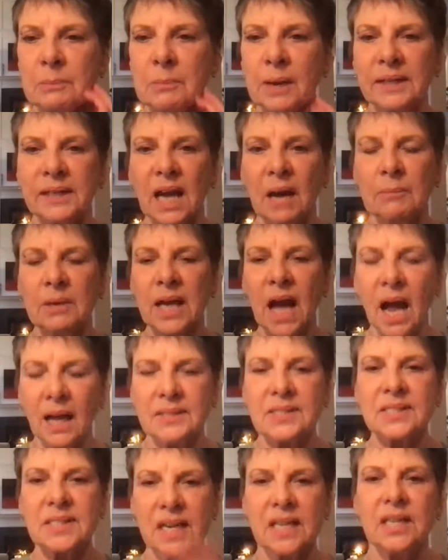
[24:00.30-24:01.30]
me by coming
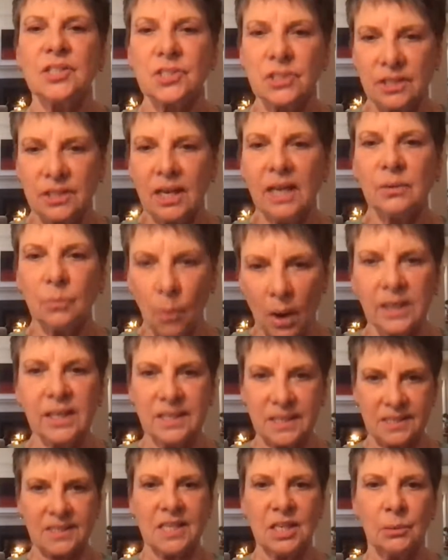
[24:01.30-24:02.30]
on stage and
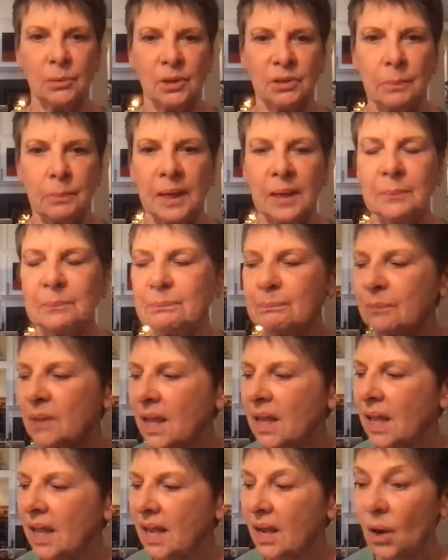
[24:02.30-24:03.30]
wanting to sing with me.
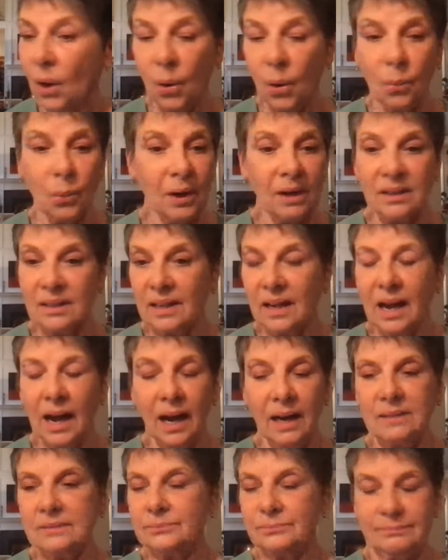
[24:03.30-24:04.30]
Well,
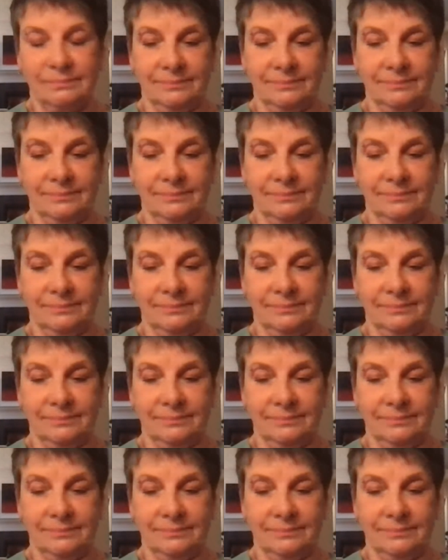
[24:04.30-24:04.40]
I